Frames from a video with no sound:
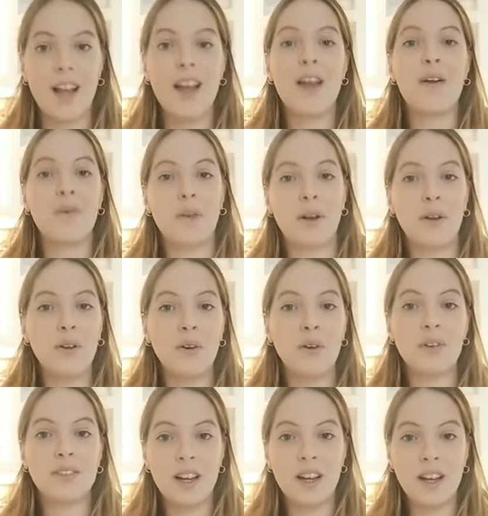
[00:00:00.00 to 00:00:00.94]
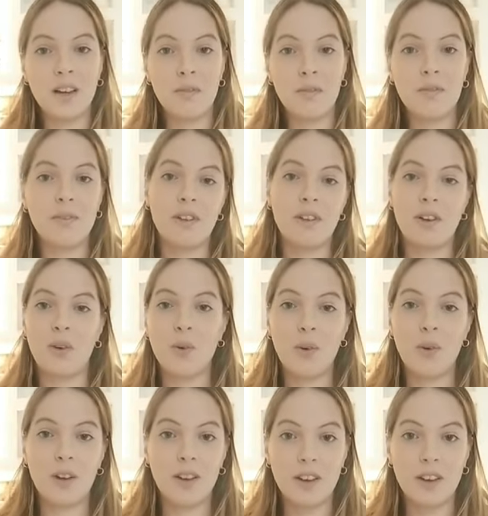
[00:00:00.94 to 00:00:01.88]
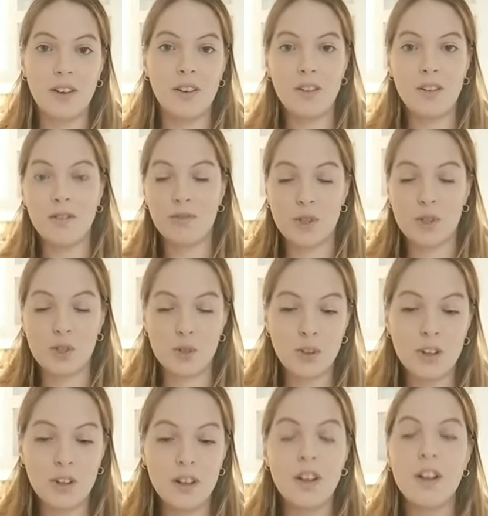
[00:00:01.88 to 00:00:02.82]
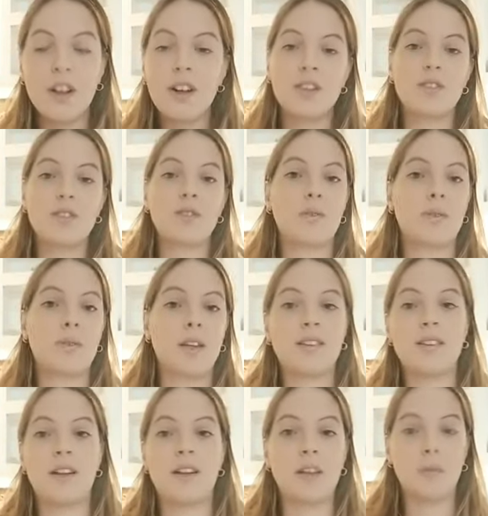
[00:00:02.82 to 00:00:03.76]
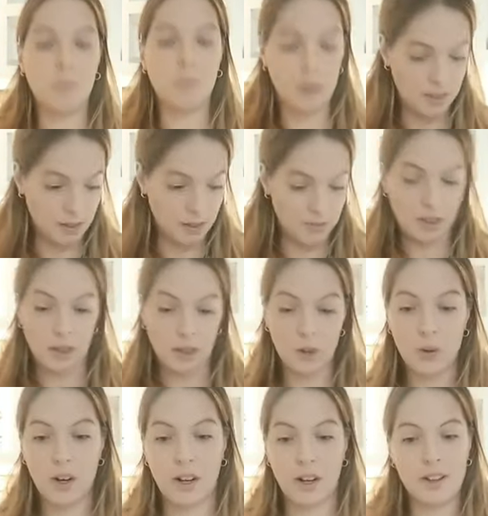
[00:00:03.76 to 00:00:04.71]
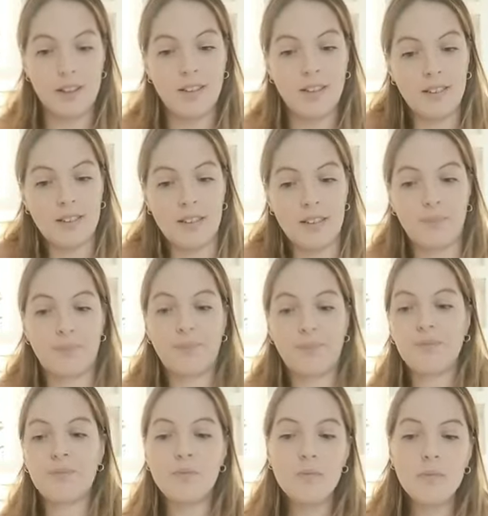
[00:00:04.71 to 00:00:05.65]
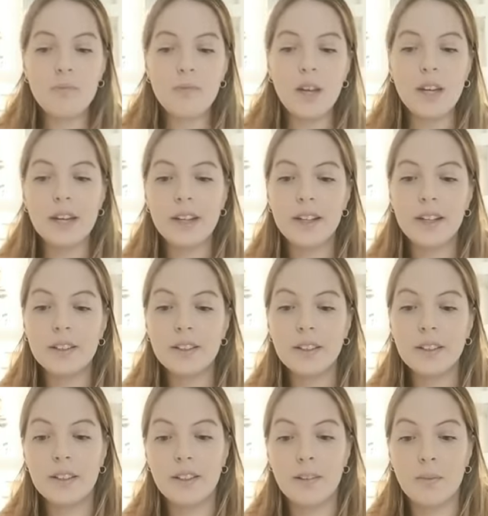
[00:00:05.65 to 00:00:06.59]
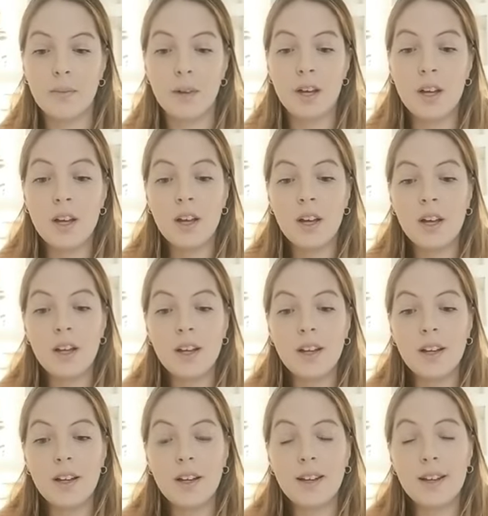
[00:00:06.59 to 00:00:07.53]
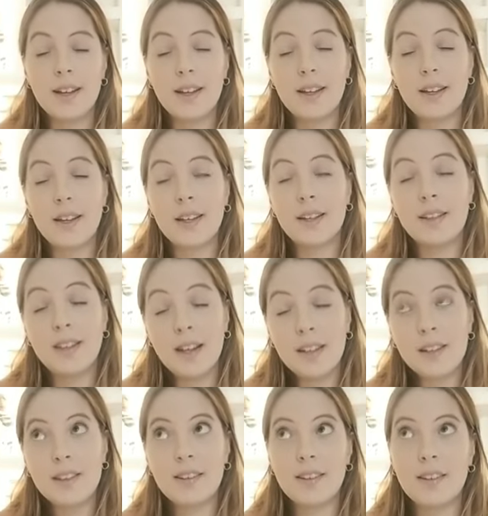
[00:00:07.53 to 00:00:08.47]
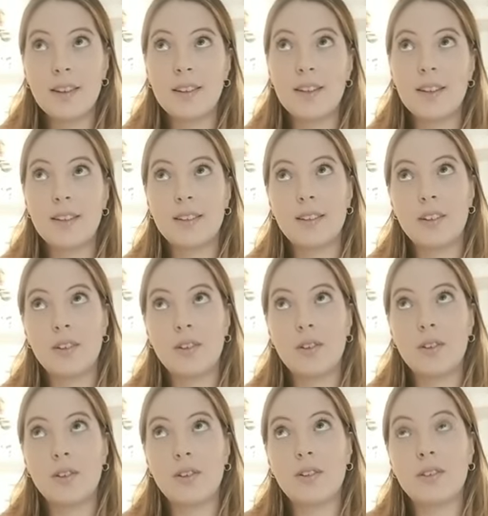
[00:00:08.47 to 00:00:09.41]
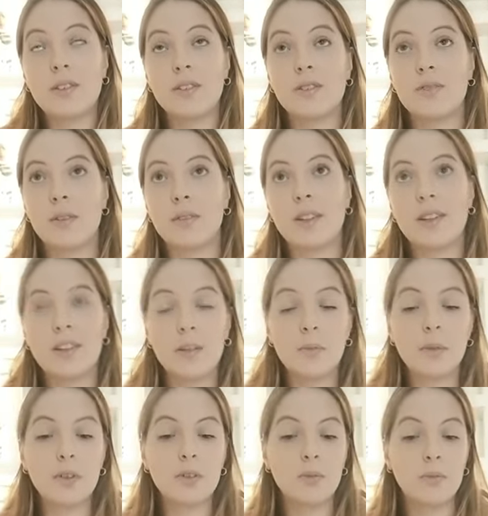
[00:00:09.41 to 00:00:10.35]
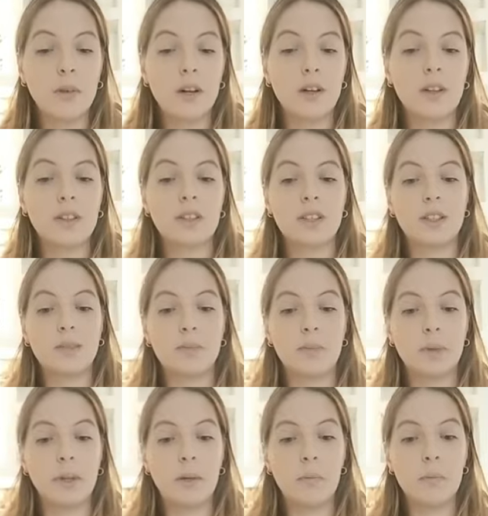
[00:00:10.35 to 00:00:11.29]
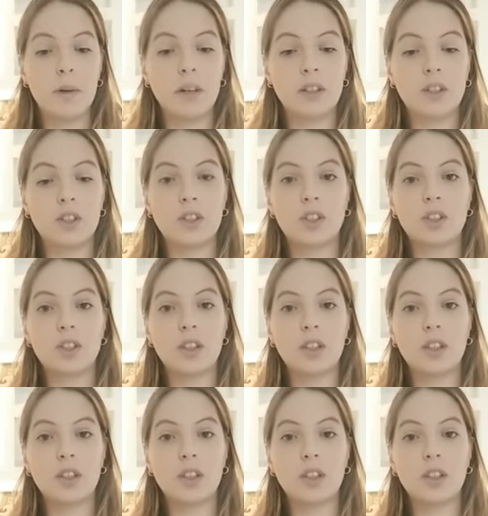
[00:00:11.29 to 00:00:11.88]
really long time, a whole year for sure. So it's not that bad even in hurricane season. And it does say that, from December to March, it's pretty much